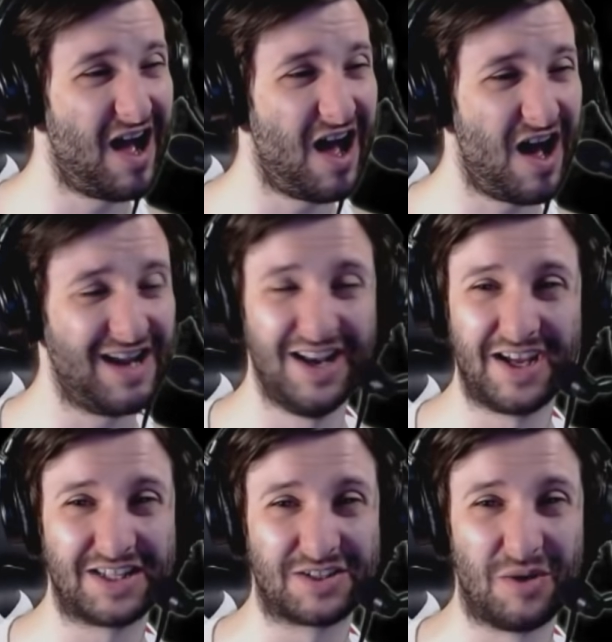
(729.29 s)
I
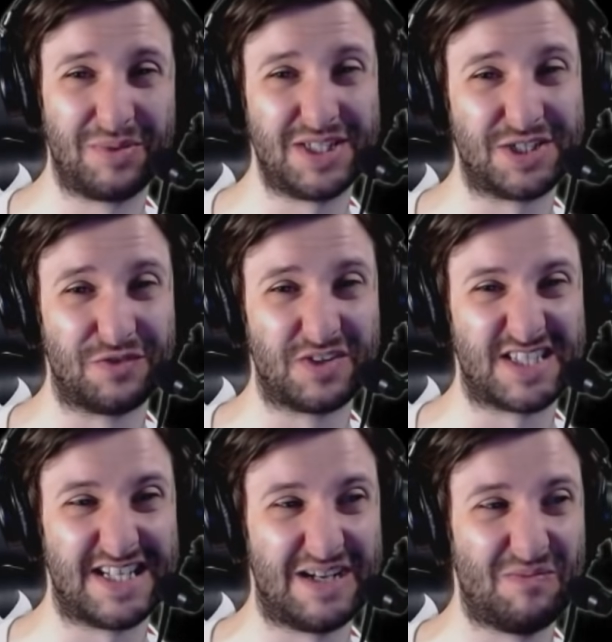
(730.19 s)
like the competition for
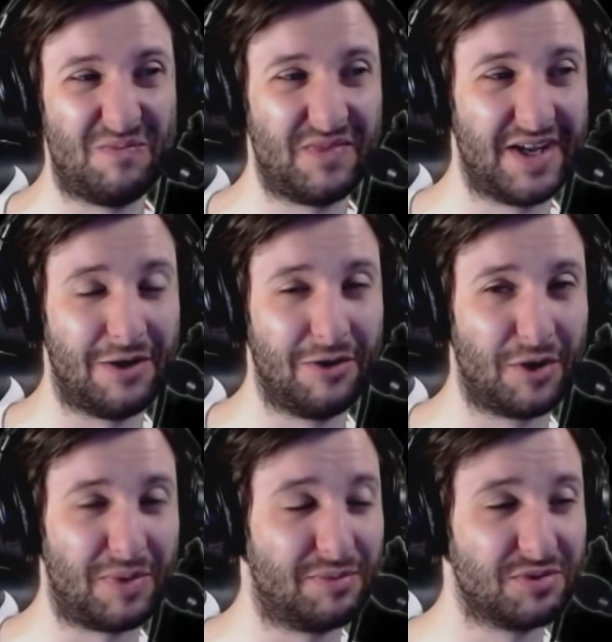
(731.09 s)
Steam. I know a lot
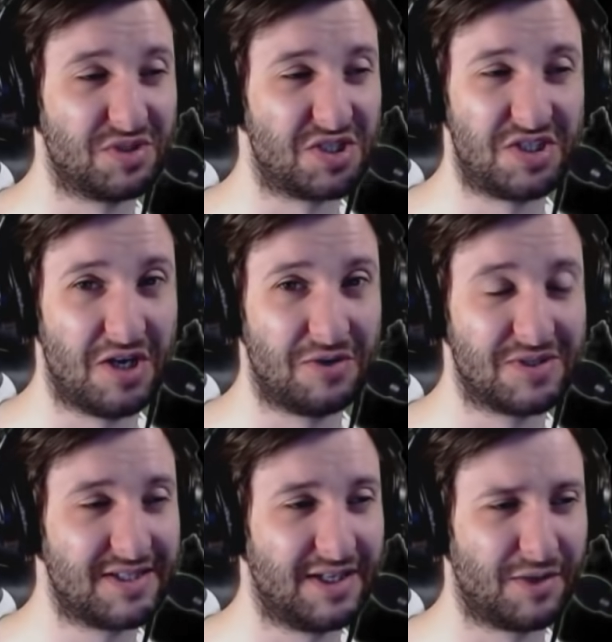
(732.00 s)
of people just
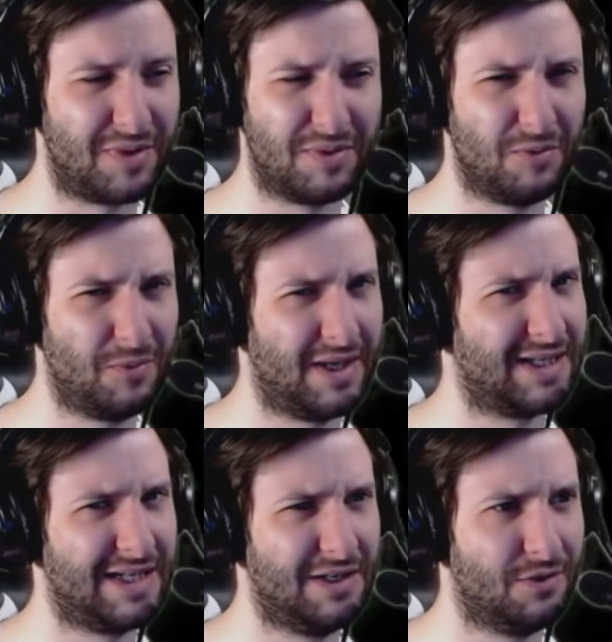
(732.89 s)
don't. A lot of people are
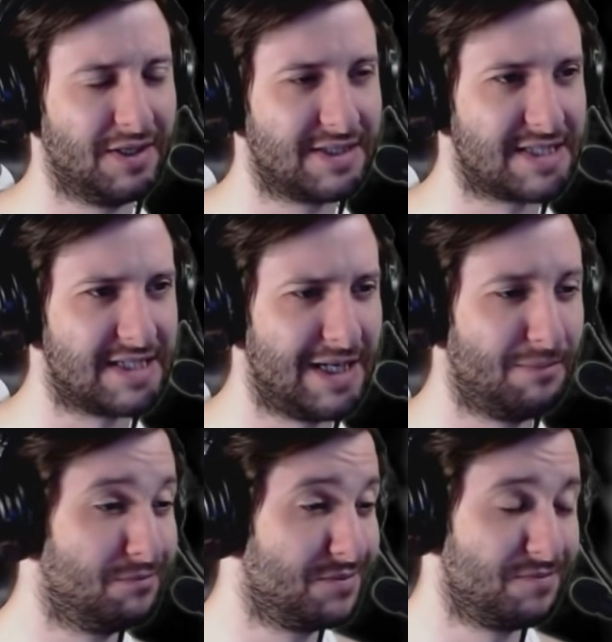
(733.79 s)
weirdly loyal to Steam.
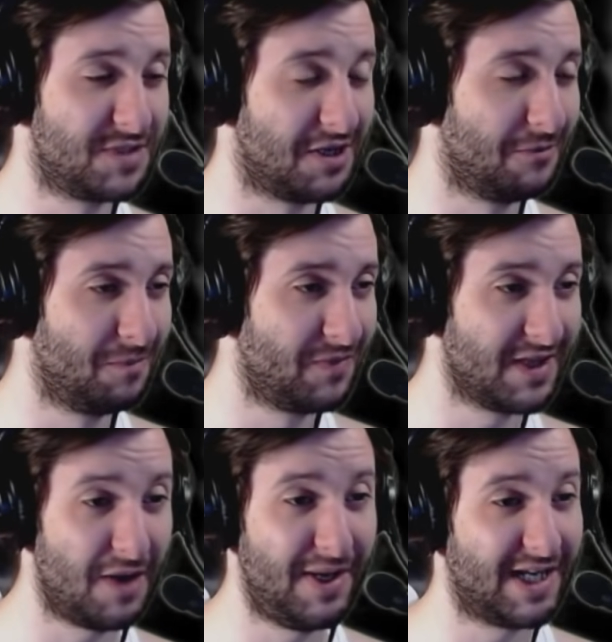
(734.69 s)
So,
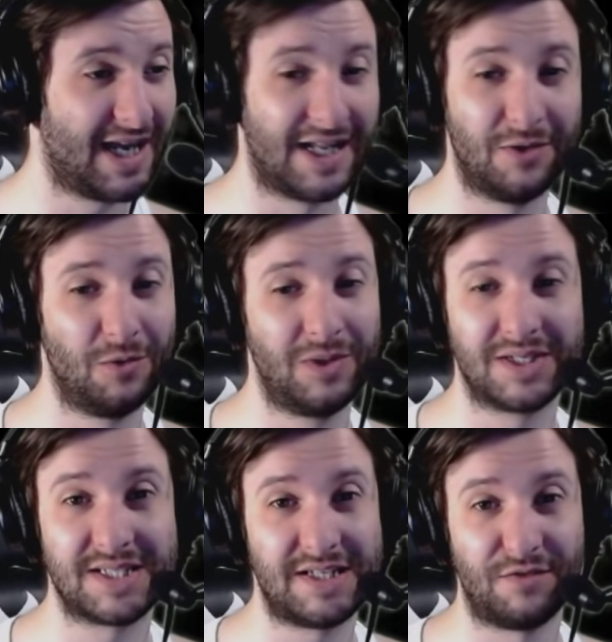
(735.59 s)
I mean, I get it. All your
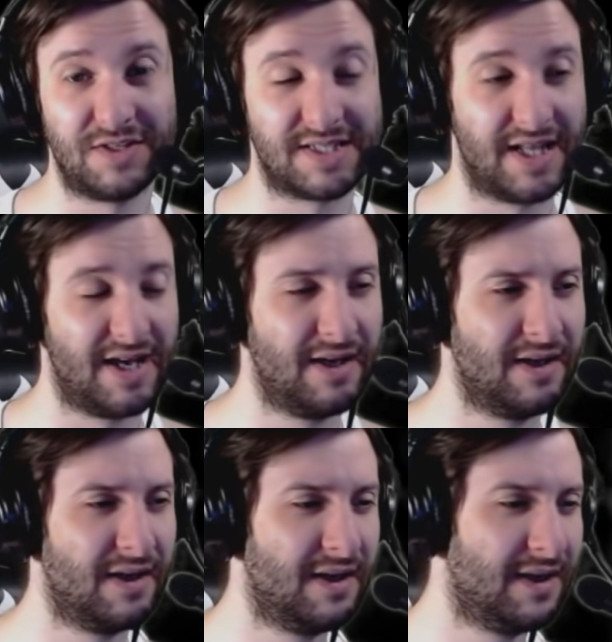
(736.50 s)
stuff is there.
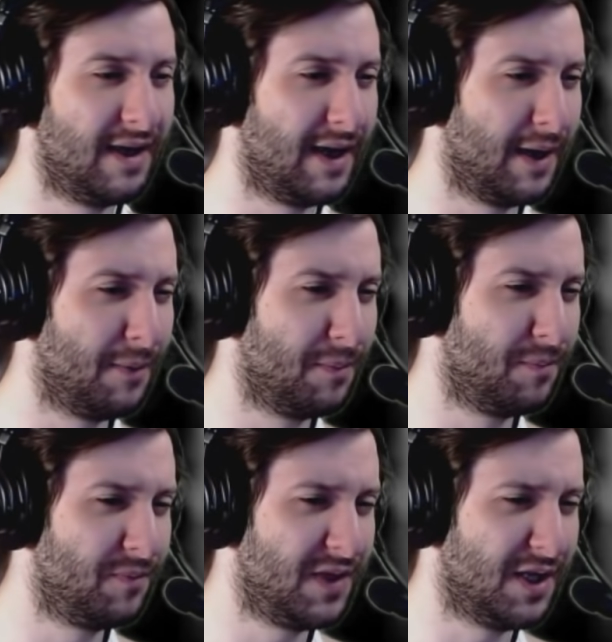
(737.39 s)
Um,
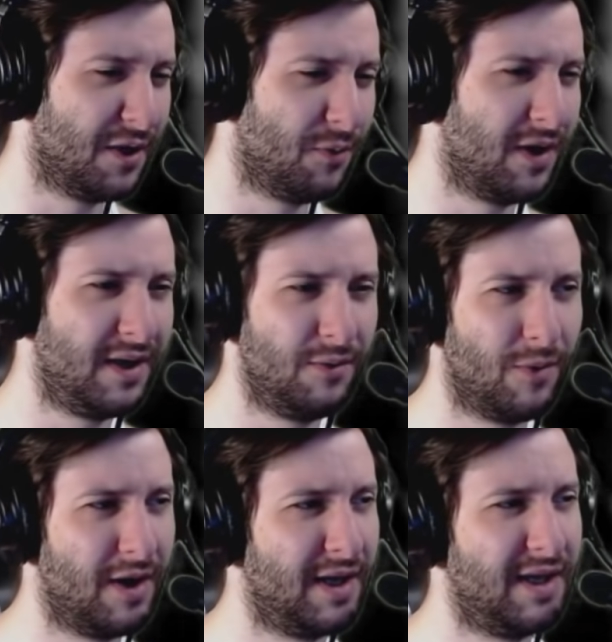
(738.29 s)
you know, why
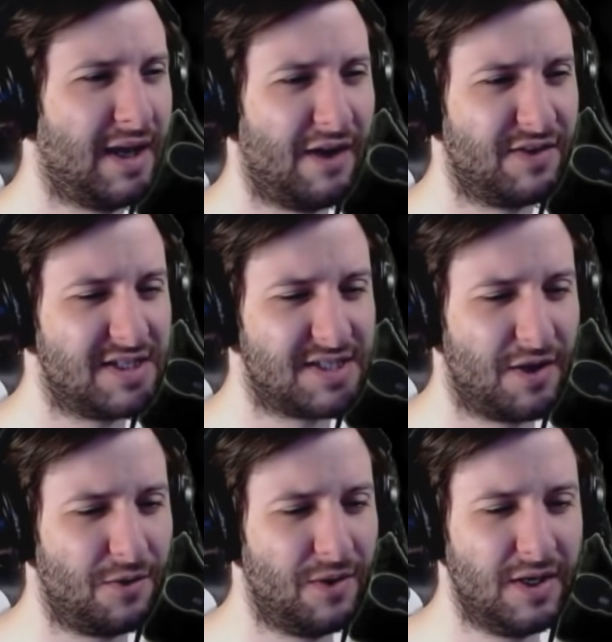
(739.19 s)
why have it
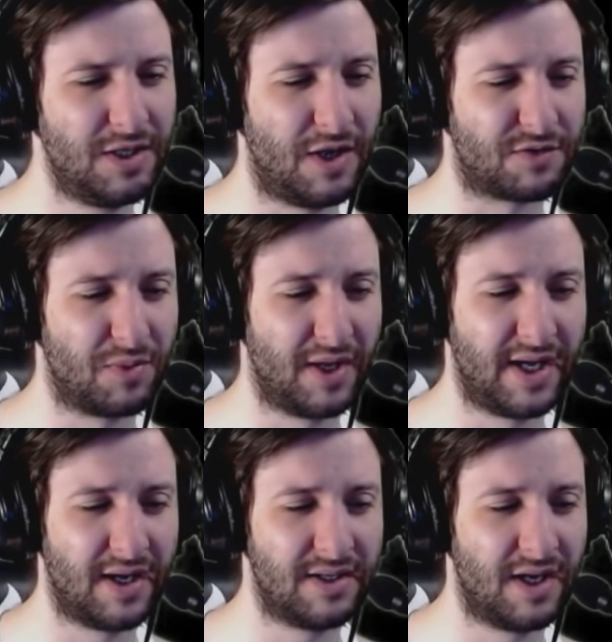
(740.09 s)
so you have to play
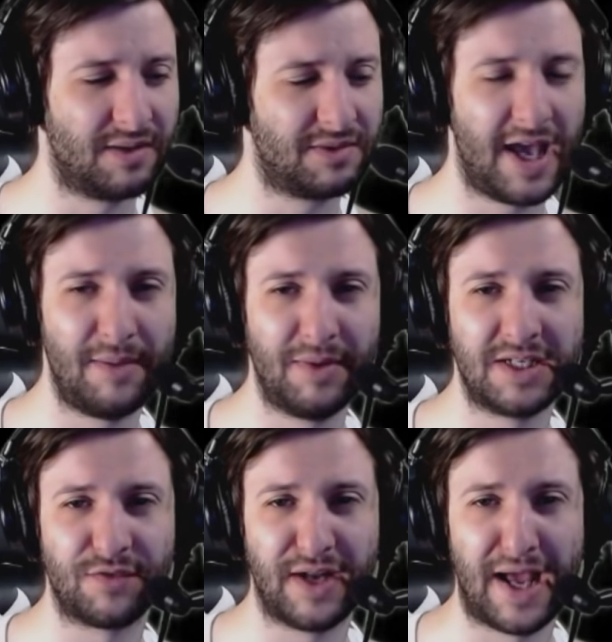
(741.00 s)
a, a game in a
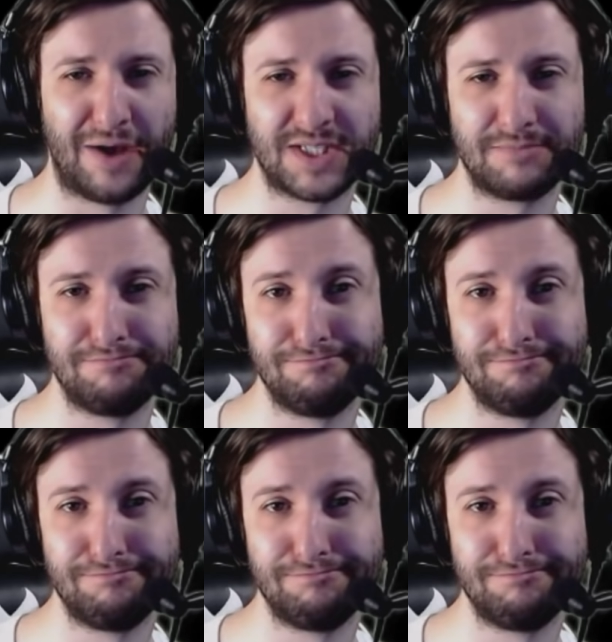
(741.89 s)
different house?